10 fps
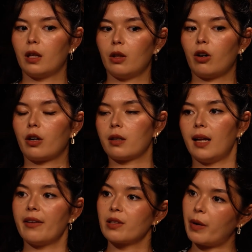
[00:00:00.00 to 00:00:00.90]
longer
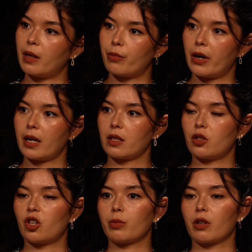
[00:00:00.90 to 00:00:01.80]
lifespan brings in
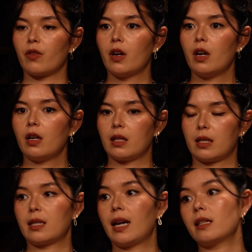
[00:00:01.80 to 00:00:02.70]
terms of the
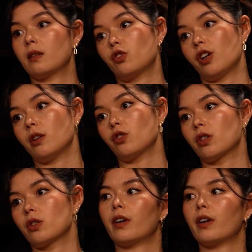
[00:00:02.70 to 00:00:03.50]
societal changes.